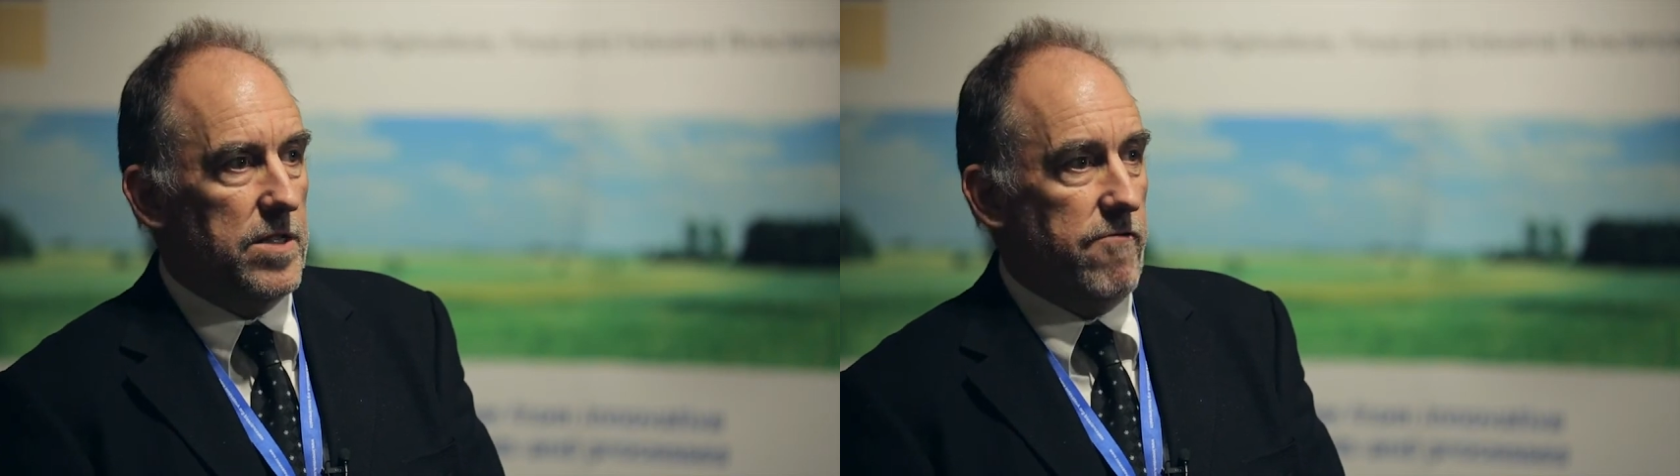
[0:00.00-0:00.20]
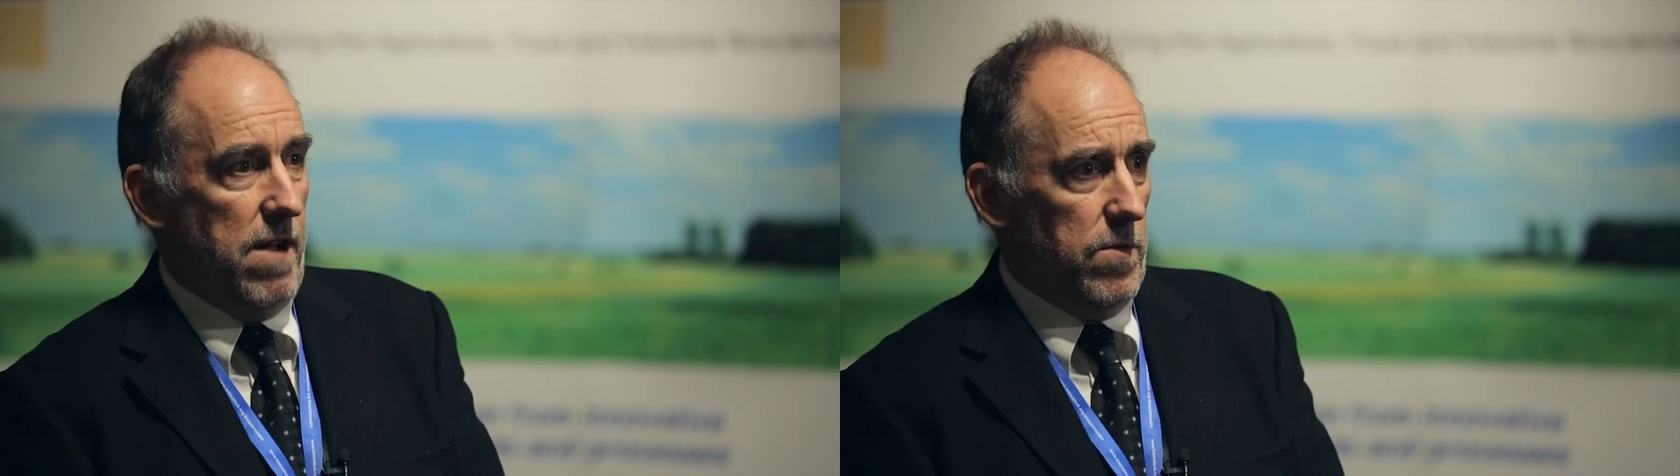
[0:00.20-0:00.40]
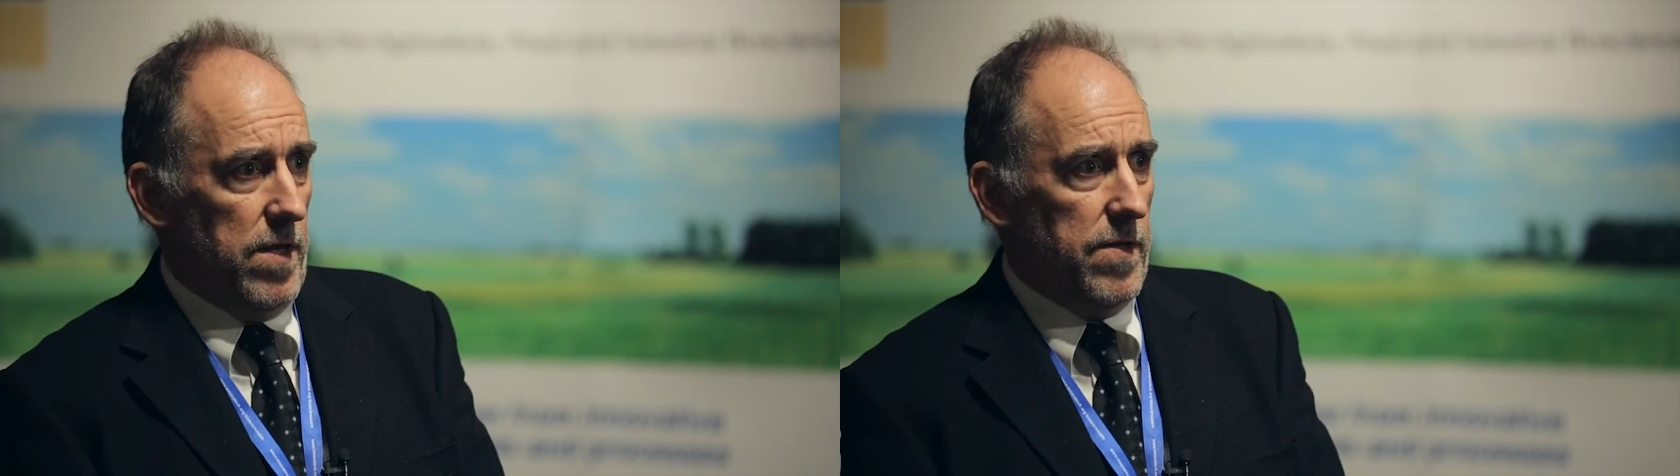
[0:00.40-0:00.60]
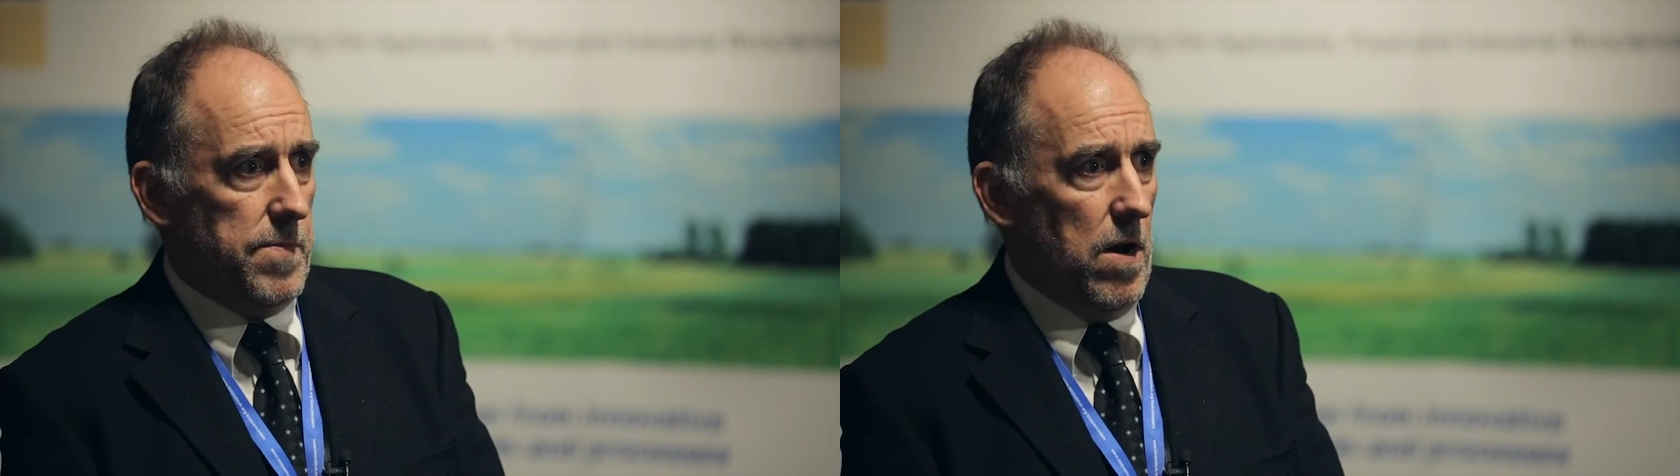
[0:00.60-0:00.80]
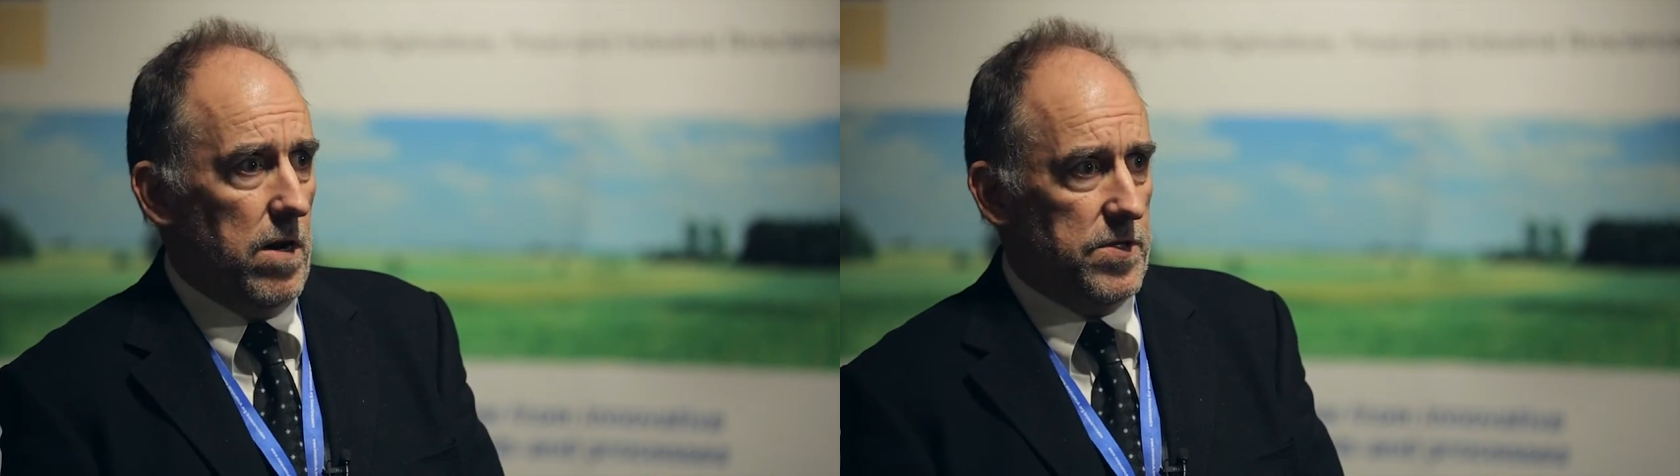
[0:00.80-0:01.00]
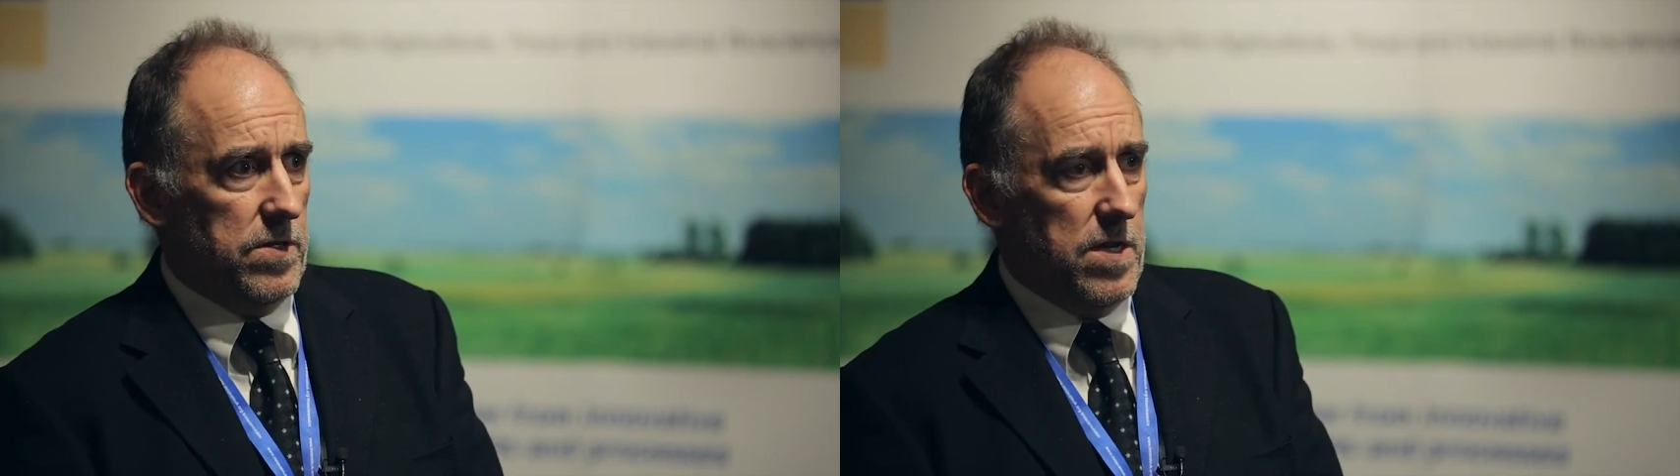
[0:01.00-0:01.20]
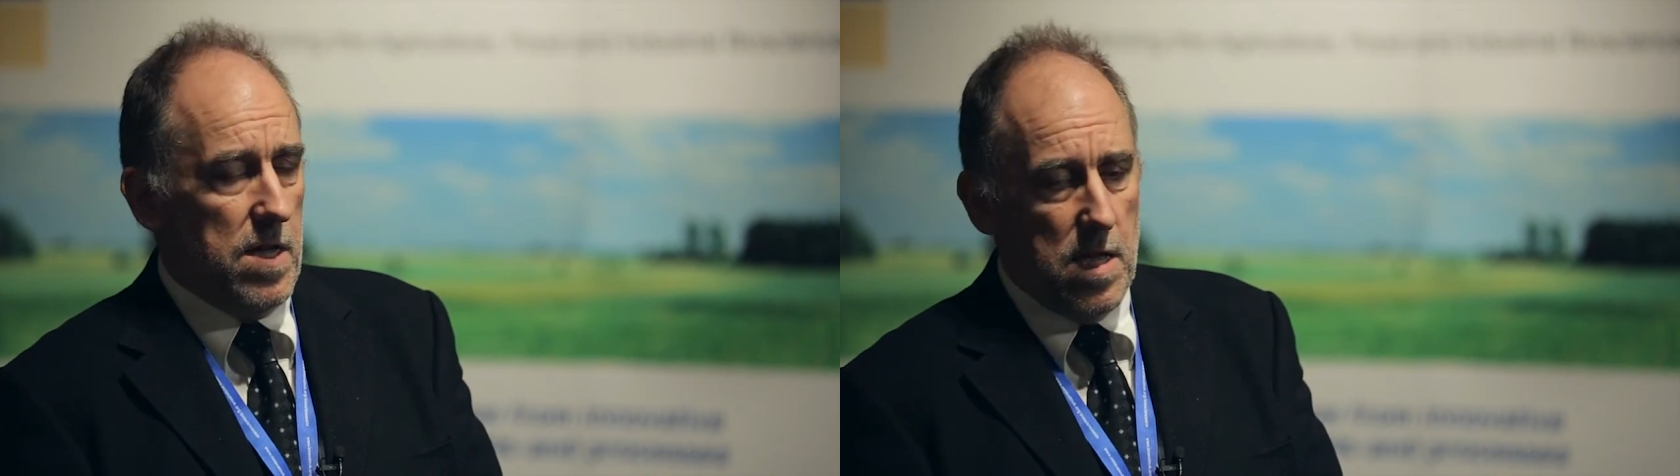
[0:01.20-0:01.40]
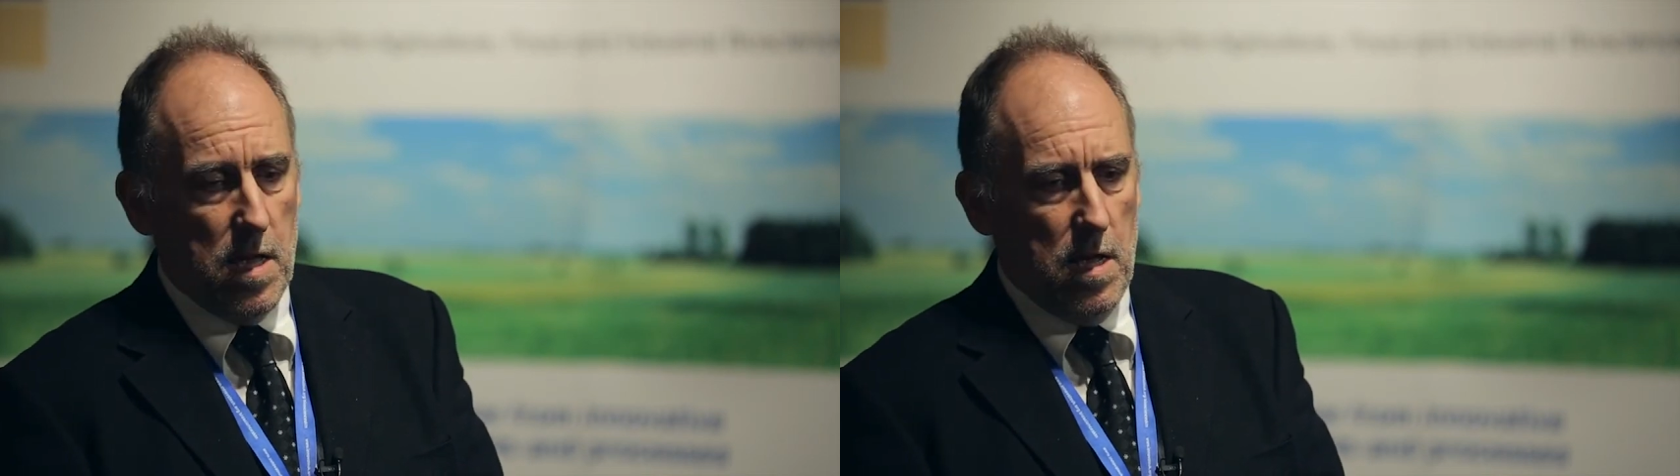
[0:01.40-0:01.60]
interact with other parts of
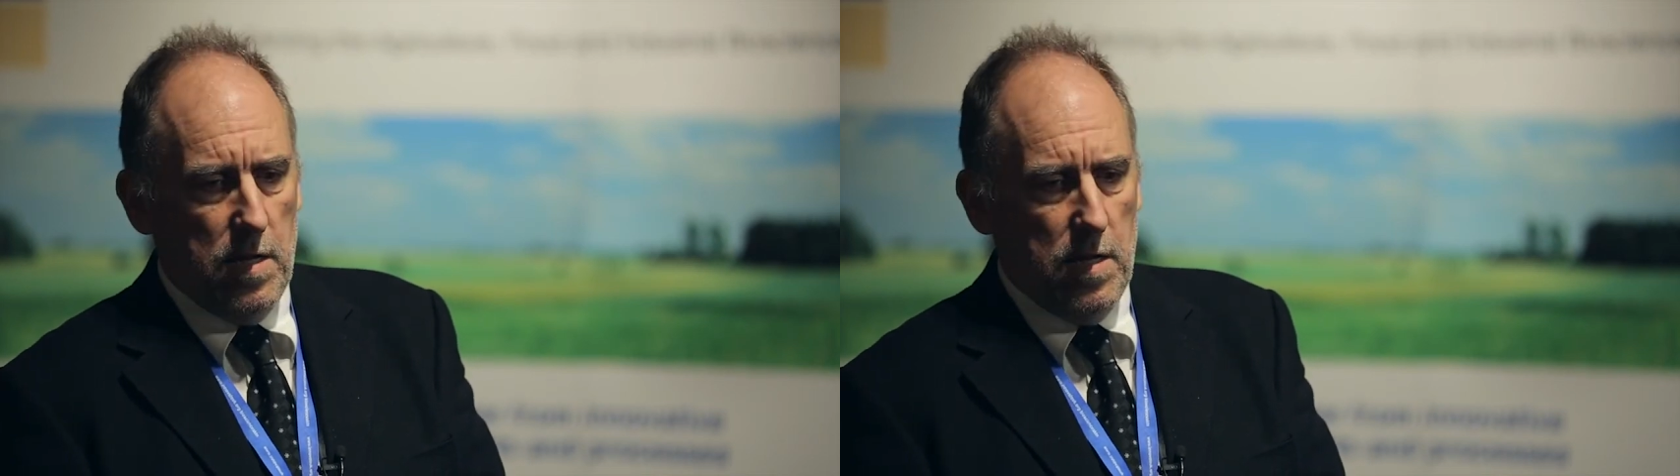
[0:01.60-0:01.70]
the